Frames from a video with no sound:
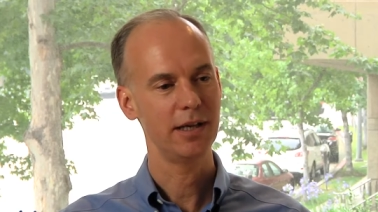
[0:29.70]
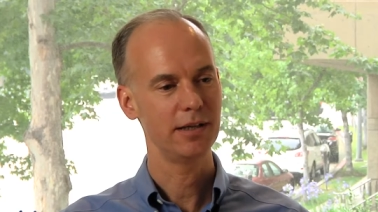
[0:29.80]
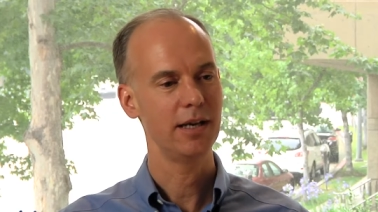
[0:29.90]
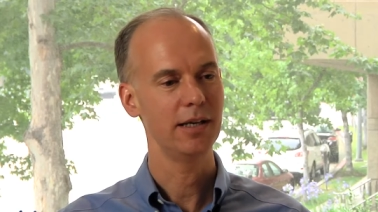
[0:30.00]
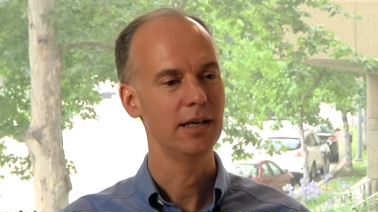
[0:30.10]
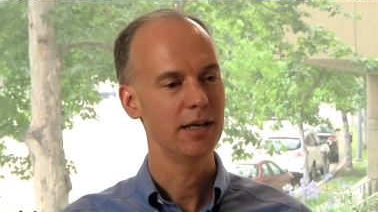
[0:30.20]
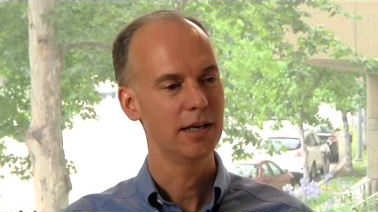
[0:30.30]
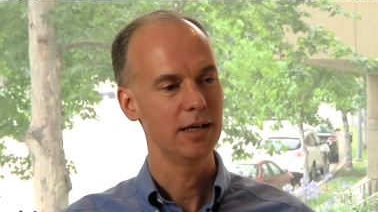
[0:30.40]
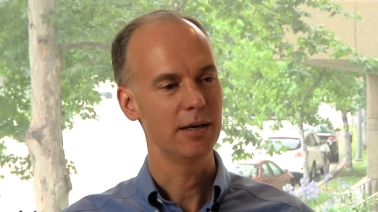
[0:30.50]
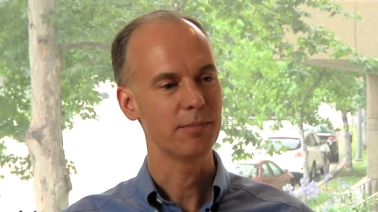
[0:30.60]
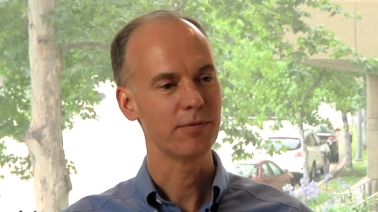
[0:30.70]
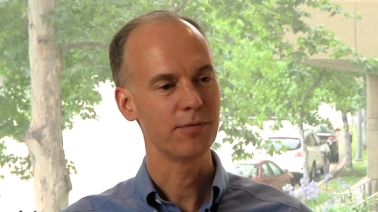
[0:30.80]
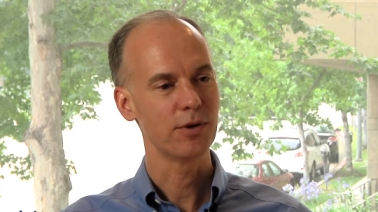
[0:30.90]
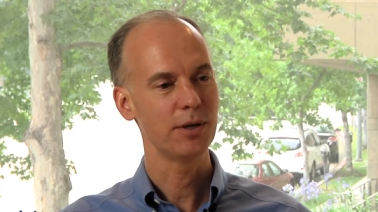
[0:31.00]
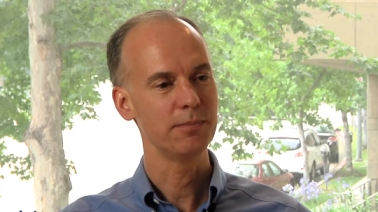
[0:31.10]
and they uh,
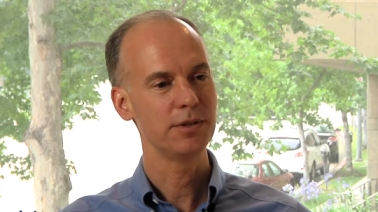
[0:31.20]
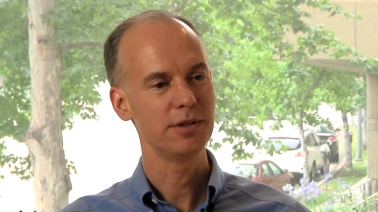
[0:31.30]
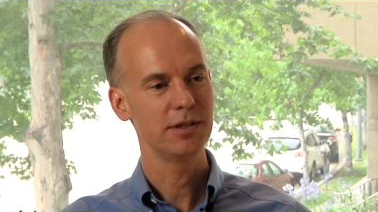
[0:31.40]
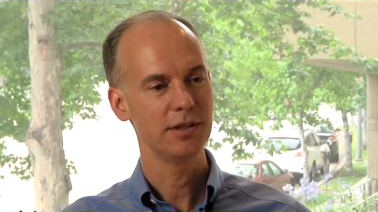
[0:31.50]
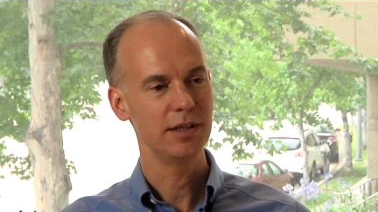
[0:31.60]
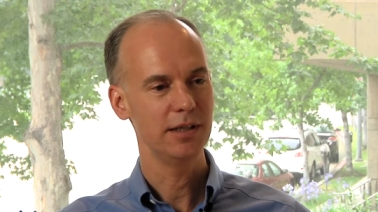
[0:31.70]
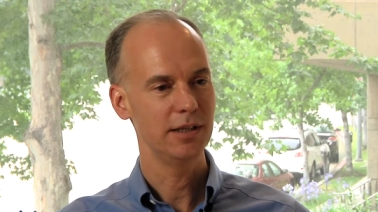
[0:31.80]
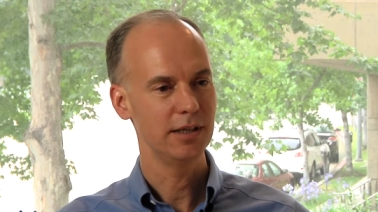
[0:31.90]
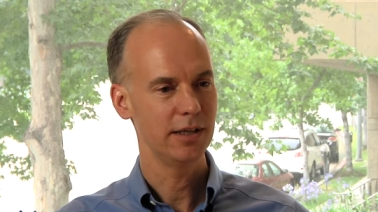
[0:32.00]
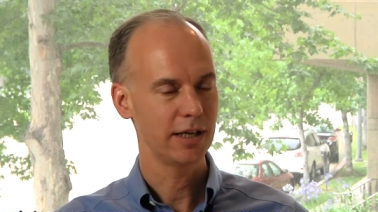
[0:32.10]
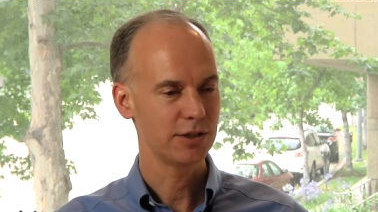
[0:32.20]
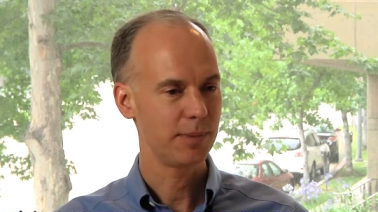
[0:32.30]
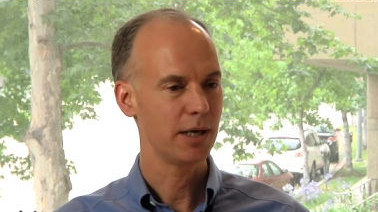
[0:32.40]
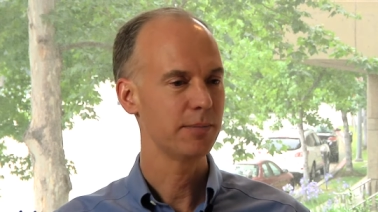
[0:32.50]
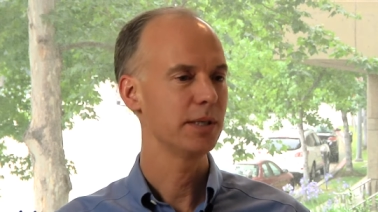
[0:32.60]
performed the
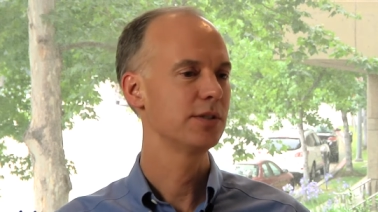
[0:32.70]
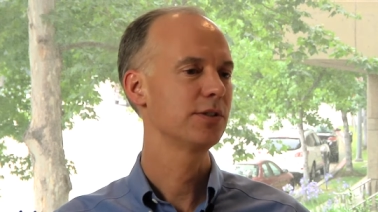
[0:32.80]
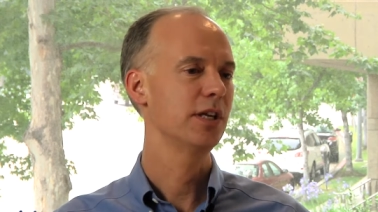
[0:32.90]
experiments,